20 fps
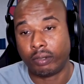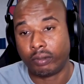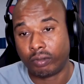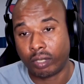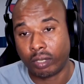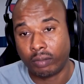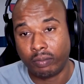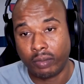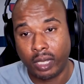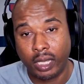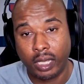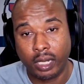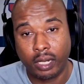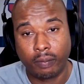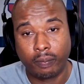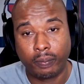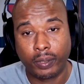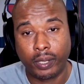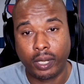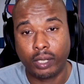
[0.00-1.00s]
To me, it
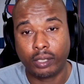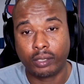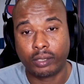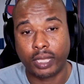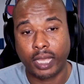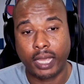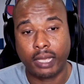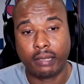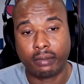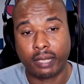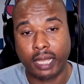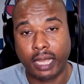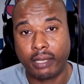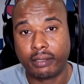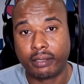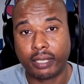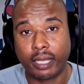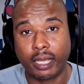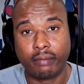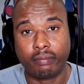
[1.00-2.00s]
appears that
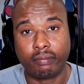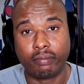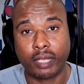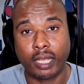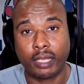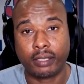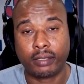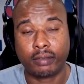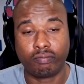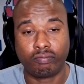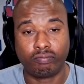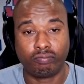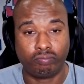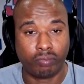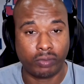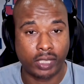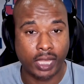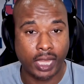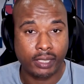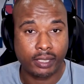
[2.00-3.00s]

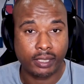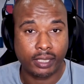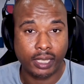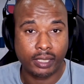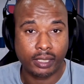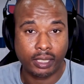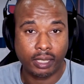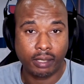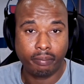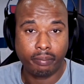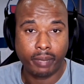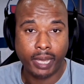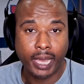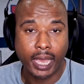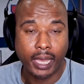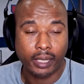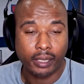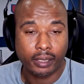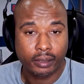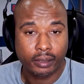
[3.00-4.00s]
set them back.